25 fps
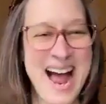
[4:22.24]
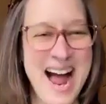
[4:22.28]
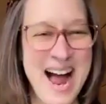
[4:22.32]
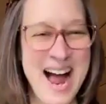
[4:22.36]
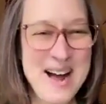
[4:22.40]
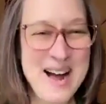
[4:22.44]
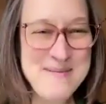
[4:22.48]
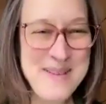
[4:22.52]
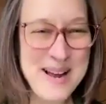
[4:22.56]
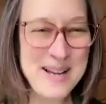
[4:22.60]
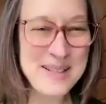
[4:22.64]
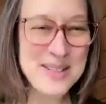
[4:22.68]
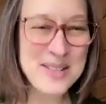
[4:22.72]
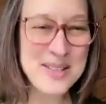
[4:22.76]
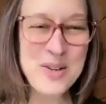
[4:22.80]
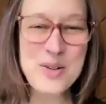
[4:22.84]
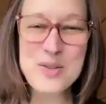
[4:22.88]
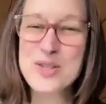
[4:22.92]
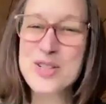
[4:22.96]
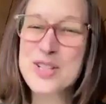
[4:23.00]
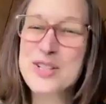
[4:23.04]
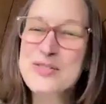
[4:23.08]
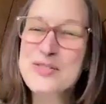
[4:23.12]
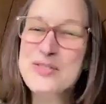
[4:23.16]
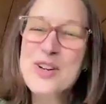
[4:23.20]
And so
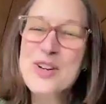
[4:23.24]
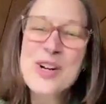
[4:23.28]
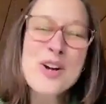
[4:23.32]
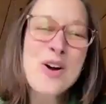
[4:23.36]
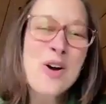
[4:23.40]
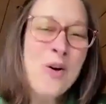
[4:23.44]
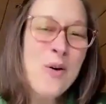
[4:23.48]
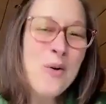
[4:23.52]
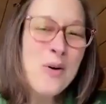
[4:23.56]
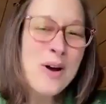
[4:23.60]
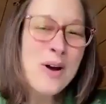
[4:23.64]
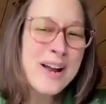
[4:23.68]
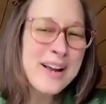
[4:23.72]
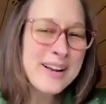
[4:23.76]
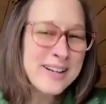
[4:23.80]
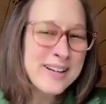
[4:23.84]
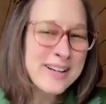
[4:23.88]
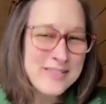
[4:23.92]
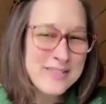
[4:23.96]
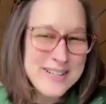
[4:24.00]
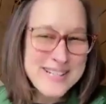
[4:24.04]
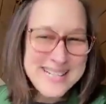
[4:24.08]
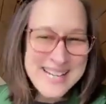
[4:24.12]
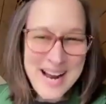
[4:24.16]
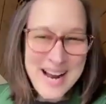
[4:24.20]
just for a quick
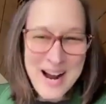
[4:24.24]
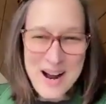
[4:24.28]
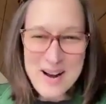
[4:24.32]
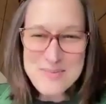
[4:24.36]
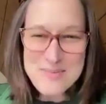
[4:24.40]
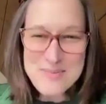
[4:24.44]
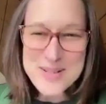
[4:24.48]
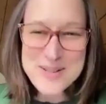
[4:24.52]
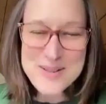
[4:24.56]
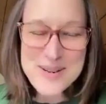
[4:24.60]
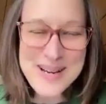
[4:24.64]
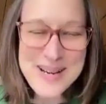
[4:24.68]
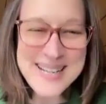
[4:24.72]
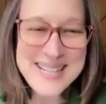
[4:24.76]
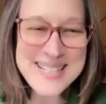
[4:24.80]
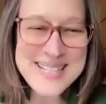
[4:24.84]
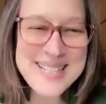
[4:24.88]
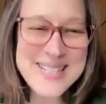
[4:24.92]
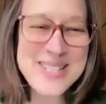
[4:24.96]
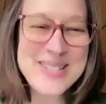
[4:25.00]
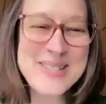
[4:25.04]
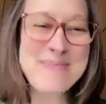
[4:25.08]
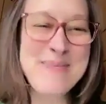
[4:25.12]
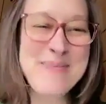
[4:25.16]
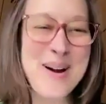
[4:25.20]
recap,
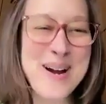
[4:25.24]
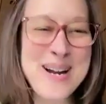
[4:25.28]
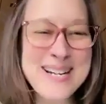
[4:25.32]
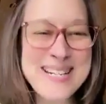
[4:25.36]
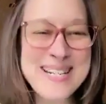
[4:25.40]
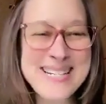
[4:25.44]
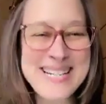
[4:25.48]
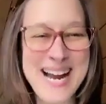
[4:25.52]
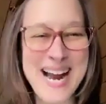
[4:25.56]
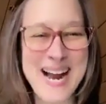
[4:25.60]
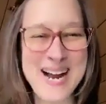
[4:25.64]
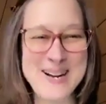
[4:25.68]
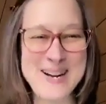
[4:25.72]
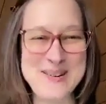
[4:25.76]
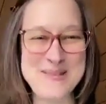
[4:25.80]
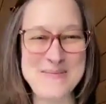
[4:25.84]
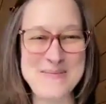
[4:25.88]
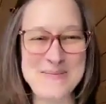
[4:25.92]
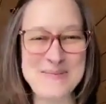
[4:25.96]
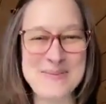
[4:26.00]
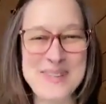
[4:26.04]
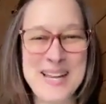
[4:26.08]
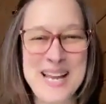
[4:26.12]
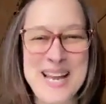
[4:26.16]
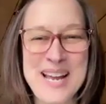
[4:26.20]
do you mind
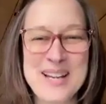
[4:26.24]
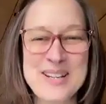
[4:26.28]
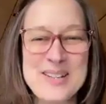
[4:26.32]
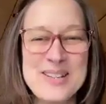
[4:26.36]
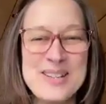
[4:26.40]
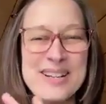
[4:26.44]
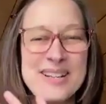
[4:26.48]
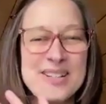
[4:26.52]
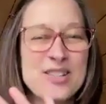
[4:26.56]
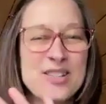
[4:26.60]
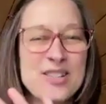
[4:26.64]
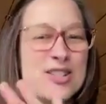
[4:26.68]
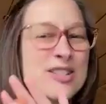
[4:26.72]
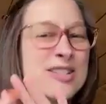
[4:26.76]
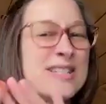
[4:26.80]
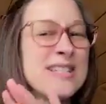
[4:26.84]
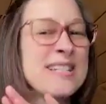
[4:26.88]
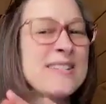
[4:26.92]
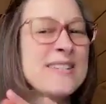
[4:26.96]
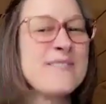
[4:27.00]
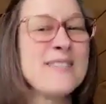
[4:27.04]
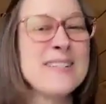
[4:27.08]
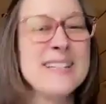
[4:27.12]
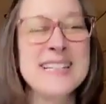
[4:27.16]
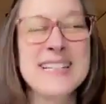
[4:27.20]
just
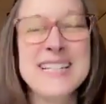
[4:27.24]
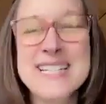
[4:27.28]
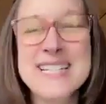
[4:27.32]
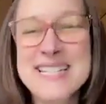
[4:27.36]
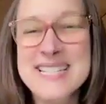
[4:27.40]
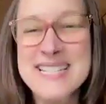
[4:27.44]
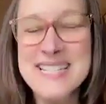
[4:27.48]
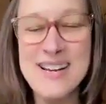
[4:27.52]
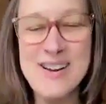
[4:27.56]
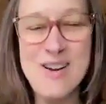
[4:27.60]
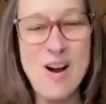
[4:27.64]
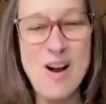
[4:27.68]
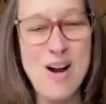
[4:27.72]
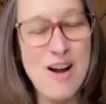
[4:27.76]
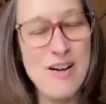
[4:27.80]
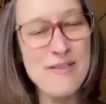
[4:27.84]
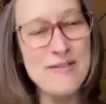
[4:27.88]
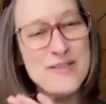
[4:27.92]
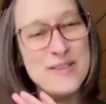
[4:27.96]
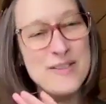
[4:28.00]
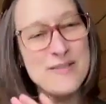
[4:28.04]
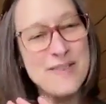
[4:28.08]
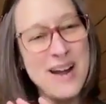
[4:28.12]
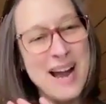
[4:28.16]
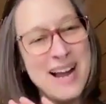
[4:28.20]
even listing
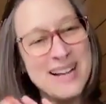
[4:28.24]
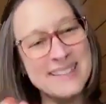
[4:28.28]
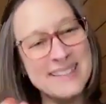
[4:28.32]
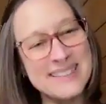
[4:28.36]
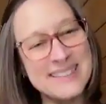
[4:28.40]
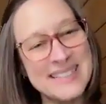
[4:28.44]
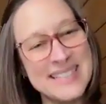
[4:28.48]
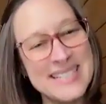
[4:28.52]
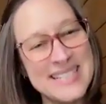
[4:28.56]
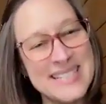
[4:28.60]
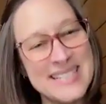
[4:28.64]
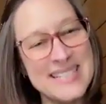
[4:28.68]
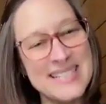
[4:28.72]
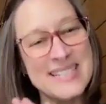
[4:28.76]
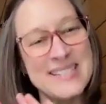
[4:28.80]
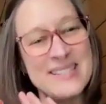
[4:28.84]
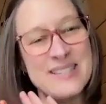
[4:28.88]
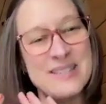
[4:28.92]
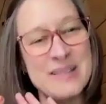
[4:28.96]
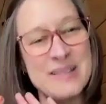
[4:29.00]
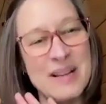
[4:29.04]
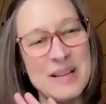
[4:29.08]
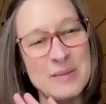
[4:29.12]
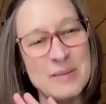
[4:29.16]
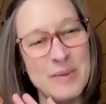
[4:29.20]
off the vaccines,
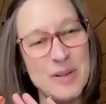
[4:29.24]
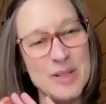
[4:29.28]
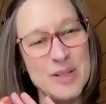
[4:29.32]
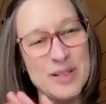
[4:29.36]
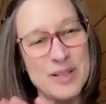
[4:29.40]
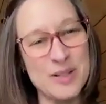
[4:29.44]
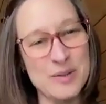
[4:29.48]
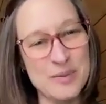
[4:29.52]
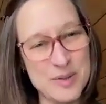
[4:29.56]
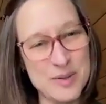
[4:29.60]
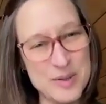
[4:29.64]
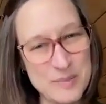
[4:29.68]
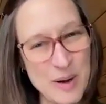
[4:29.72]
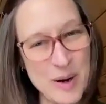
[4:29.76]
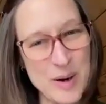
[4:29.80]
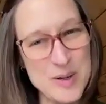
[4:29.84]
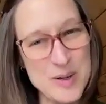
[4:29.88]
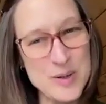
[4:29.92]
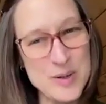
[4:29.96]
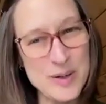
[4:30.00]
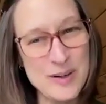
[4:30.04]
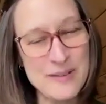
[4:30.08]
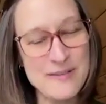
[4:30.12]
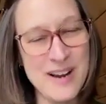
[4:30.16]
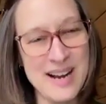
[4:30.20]
especially the
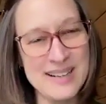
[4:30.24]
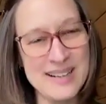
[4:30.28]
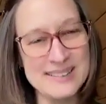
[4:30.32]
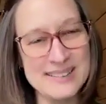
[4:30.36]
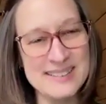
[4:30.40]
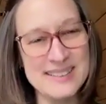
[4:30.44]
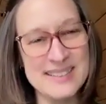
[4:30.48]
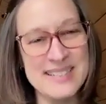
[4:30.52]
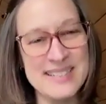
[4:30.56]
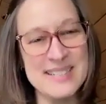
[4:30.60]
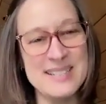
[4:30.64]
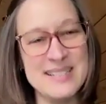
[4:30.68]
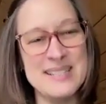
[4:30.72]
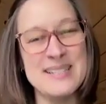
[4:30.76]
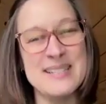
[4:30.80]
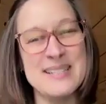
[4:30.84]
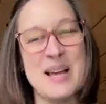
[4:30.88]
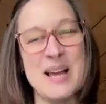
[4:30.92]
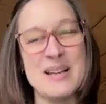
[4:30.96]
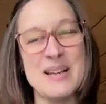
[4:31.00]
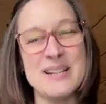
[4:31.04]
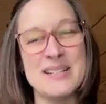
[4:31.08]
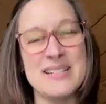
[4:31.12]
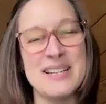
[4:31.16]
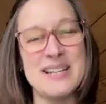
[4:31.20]
respiratory vaccines
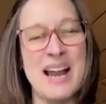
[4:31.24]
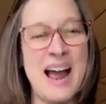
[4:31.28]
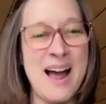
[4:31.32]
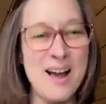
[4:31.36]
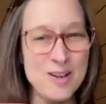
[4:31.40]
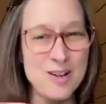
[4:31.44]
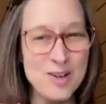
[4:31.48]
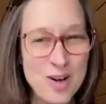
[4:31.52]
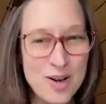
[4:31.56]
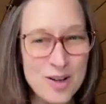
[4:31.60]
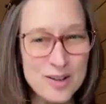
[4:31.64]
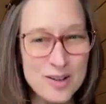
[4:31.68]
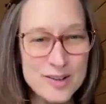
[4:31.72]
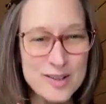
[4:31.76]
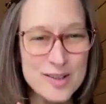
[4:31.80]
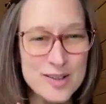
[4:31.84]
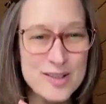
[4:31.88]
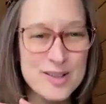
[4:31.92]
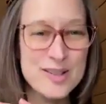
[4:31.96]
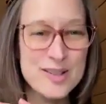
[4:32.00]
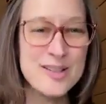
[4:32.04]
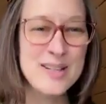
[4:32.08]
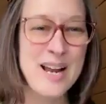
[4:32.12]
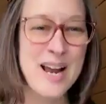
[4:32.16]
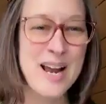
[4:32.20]
that
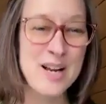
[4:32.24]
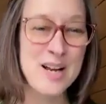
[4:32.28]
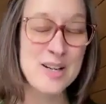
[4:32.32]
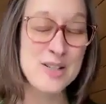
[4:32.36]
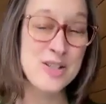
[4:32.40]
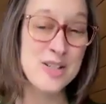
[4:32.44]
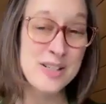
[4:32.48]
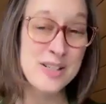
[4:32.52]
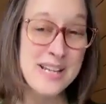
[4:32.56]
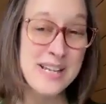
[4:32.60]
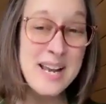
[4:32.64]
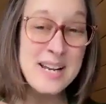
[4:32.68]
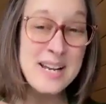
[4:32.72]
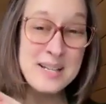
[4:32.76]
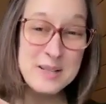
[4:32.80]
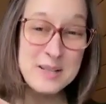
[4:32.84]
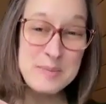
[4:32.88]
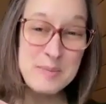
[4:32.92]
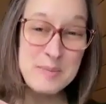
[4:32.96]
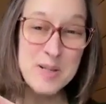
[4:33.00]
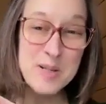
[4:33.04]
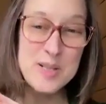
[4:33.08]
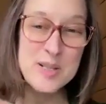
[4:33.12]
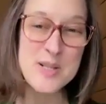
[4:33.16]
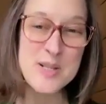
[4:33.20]
adults should get,
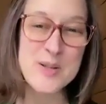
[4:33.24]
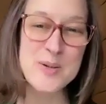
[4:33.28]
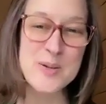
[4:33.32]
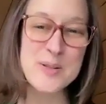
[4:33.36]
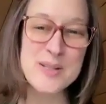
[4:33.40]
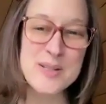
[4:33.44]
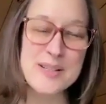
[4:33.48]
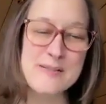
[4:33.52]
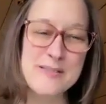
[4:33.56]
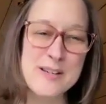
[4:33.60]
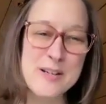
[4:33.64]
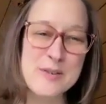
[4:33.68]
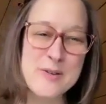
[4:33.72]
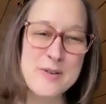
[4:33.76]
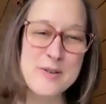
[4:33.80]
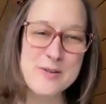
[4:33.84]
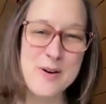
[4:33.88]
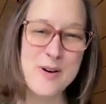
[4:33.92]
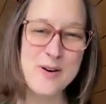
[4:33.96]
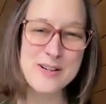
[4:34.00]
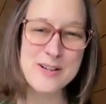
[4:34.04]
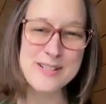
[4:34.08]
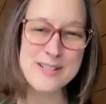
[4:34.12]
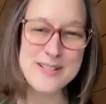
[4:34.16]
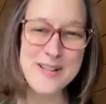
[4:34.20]
especially those living with
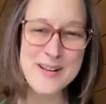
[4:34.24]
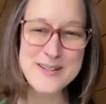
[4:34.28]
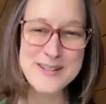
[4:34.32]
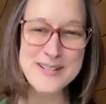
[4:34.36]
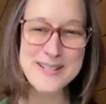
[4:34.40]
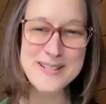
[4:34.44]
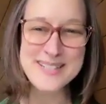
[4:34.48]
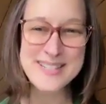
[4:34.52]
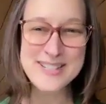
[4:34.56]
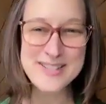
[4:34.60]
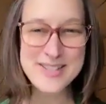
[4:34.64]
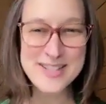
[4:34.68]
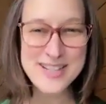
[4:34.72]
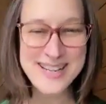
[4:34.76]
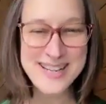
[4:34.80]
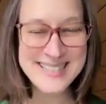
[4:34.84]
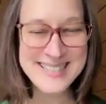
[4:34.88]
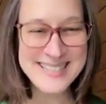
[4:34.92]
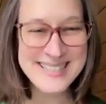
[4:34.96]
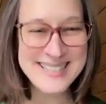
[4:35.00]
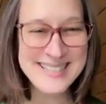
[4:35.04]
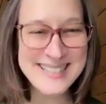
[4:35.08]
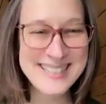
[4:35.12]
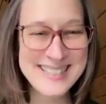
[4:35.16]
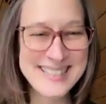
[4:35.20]
chronic lung
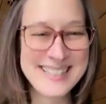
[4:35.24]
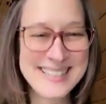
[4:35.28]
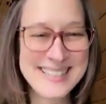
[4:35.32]
conditions?